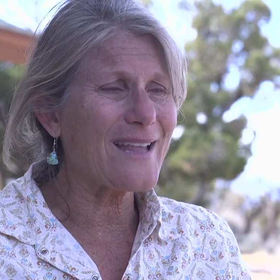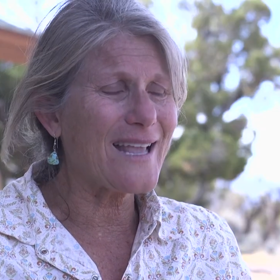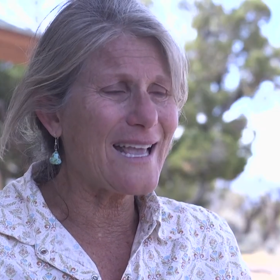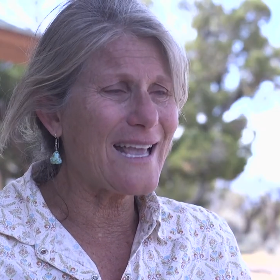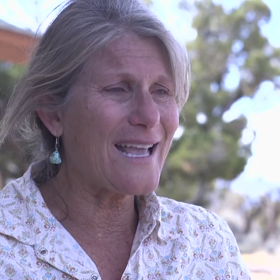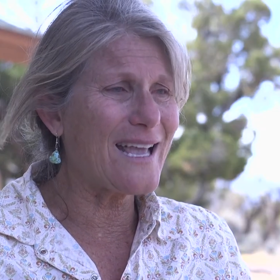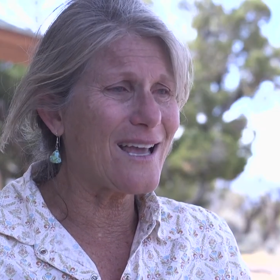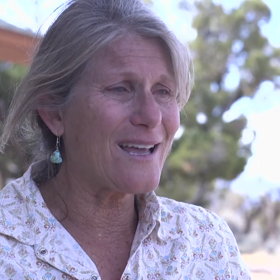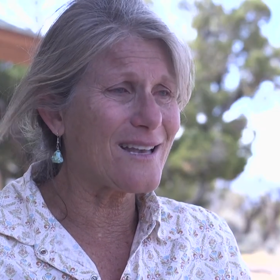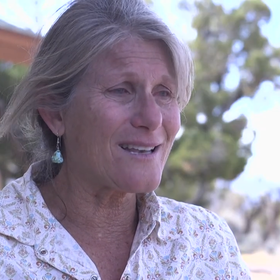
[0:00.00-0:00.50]

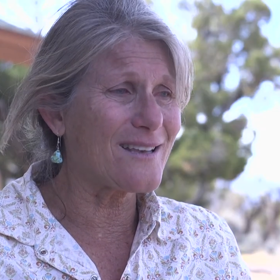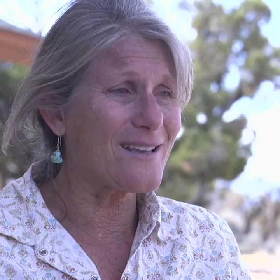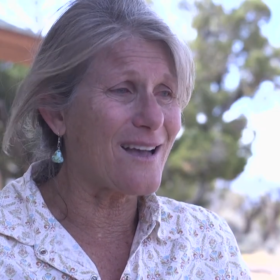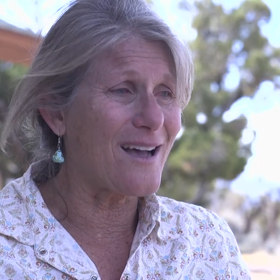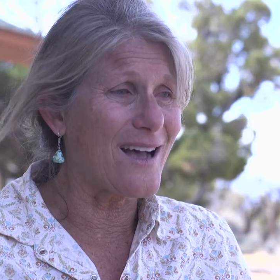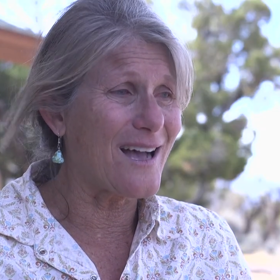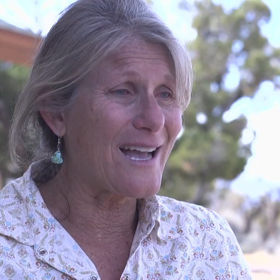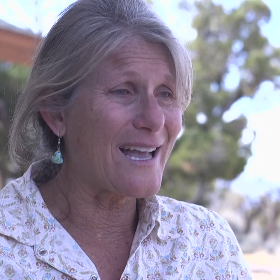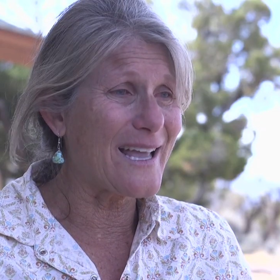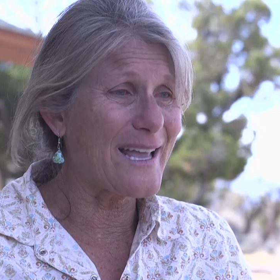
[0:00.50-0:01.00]
And
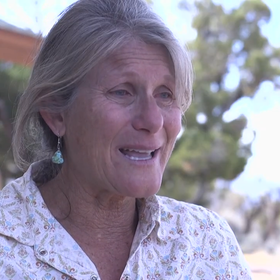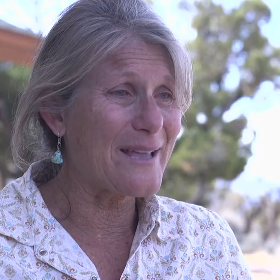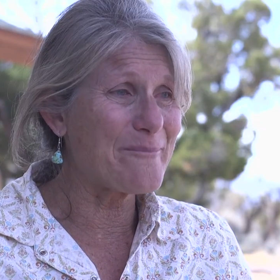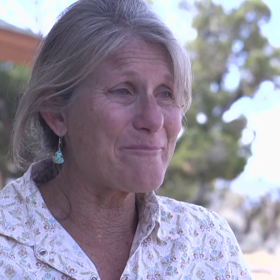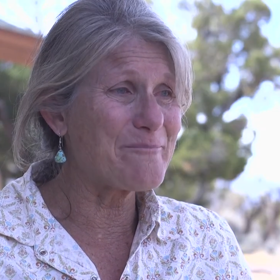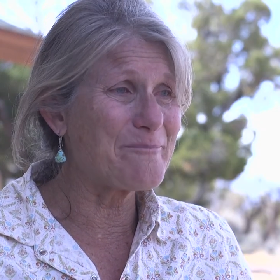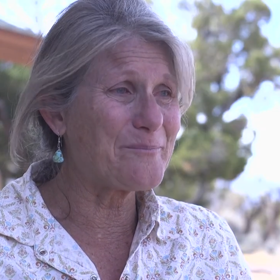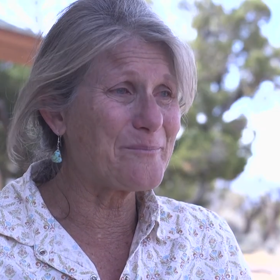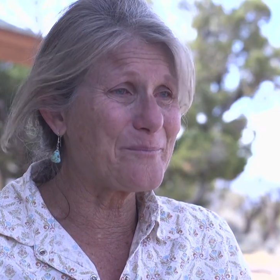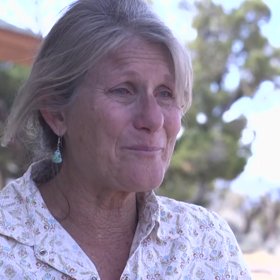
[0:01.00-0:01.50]
I
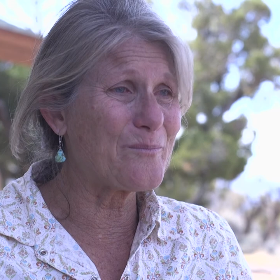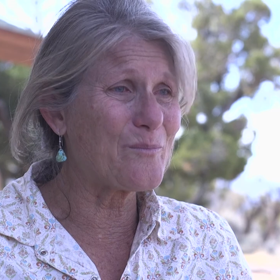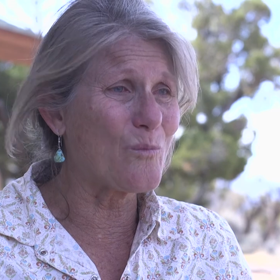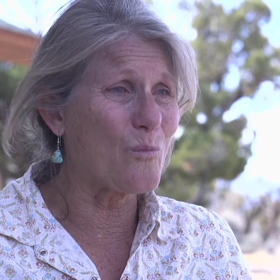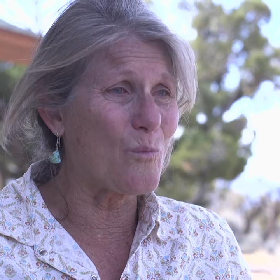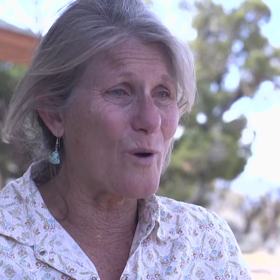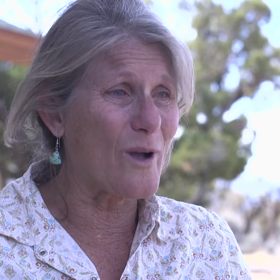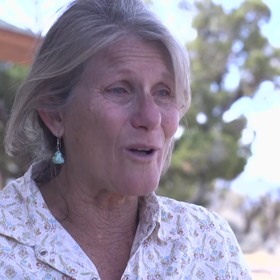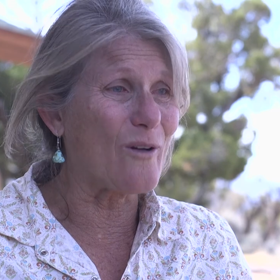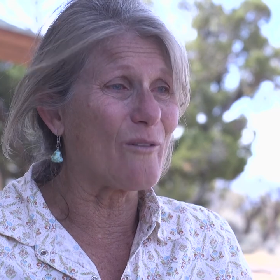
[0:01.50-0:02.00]

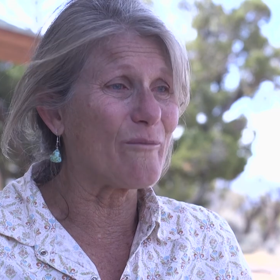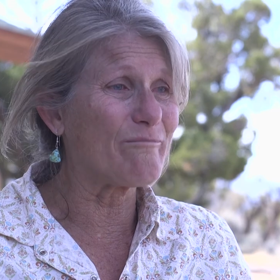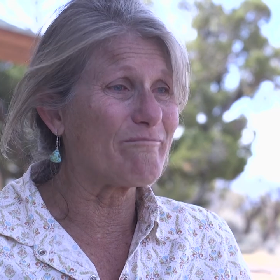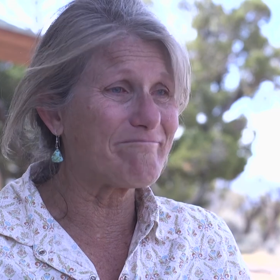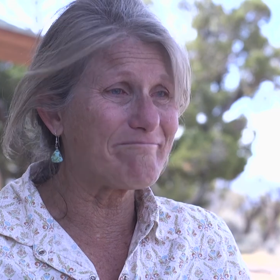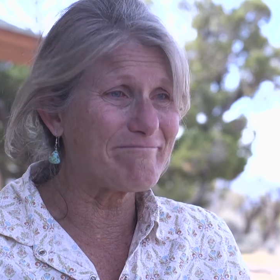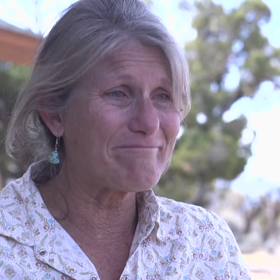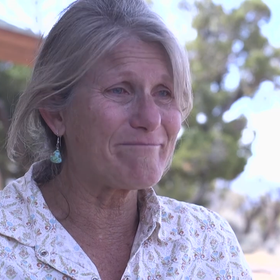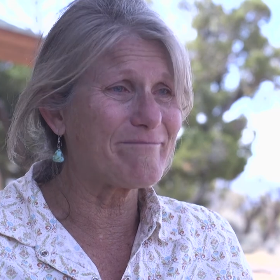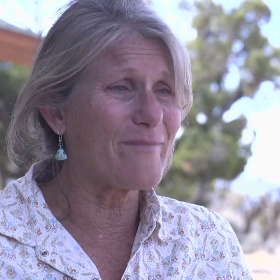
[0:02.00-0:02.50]
will,
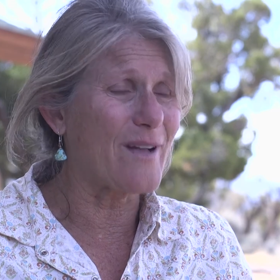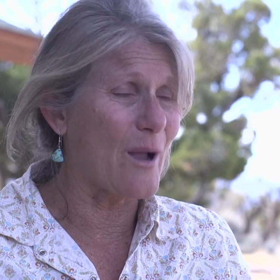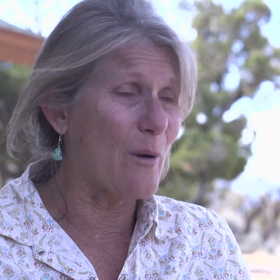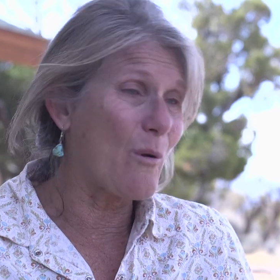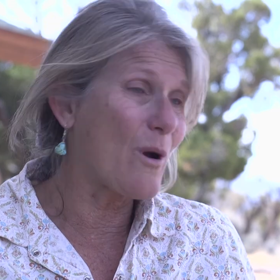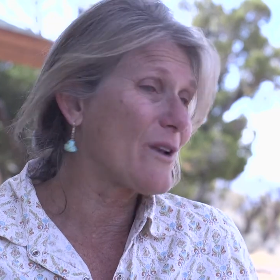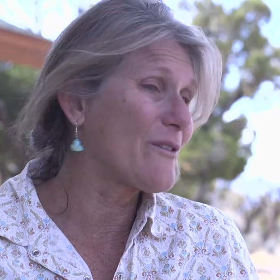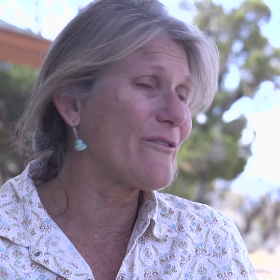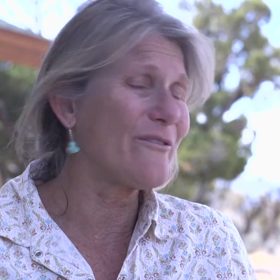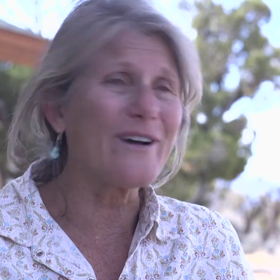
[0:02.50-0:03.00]
I
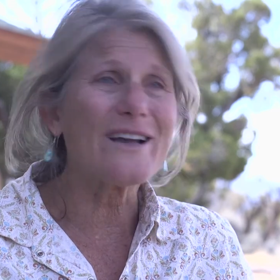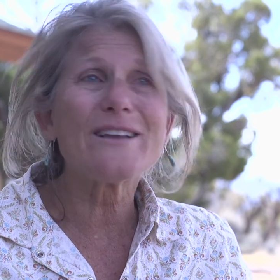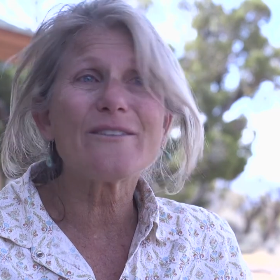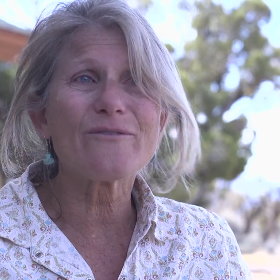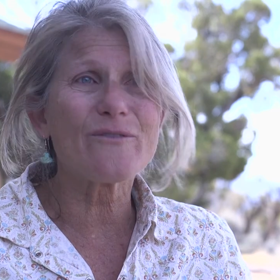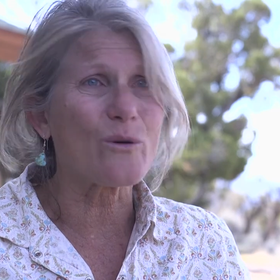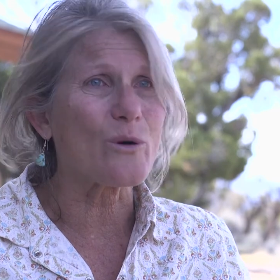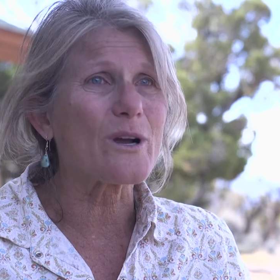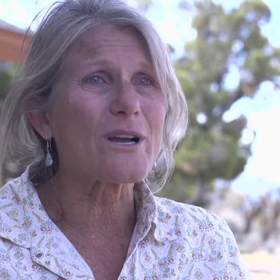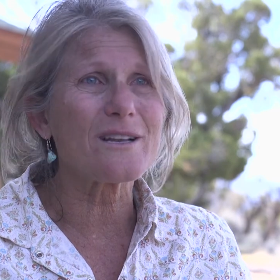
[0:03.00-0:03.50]
want to fight
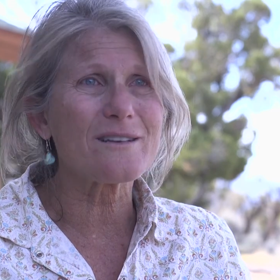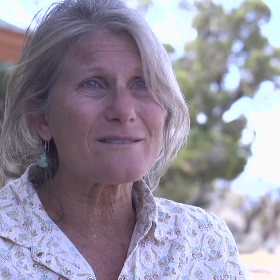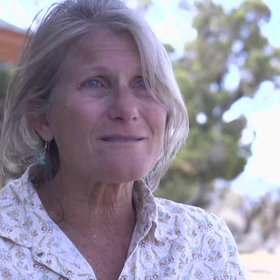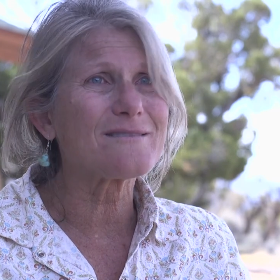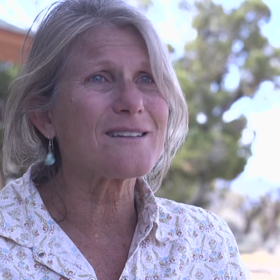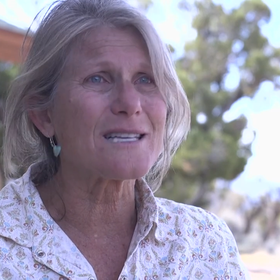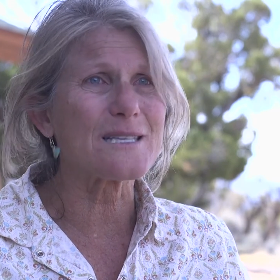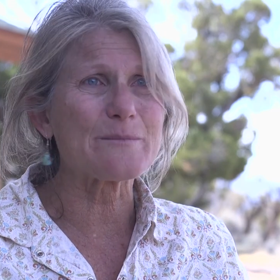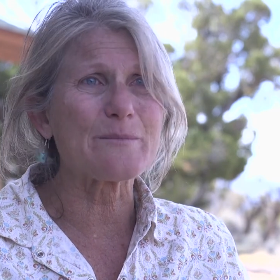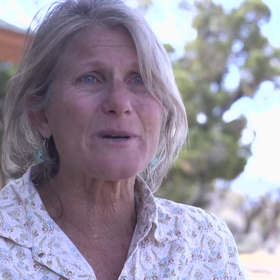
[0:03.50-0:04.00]
for it
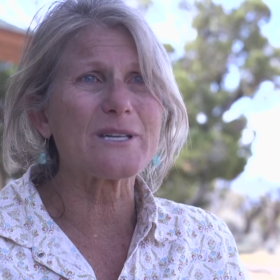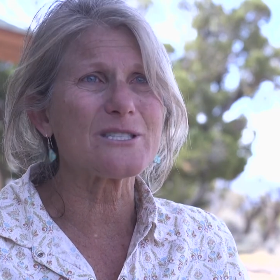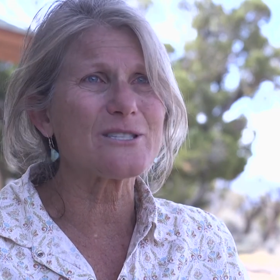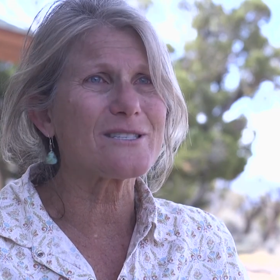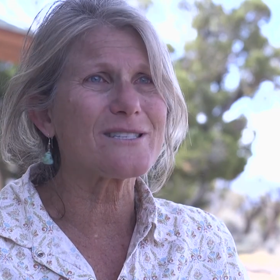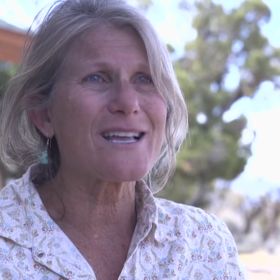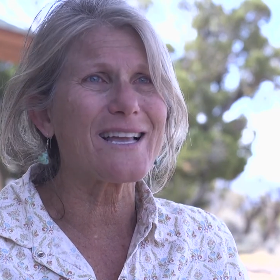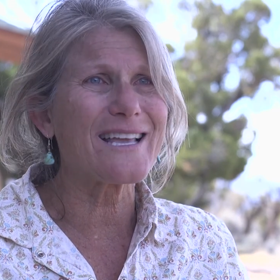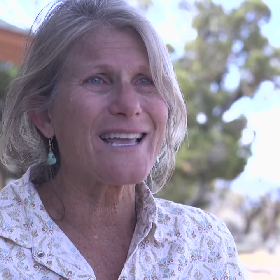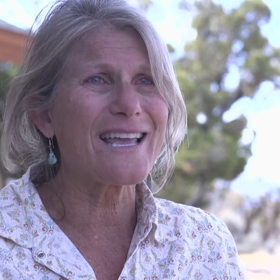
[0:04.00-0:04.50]
as much as I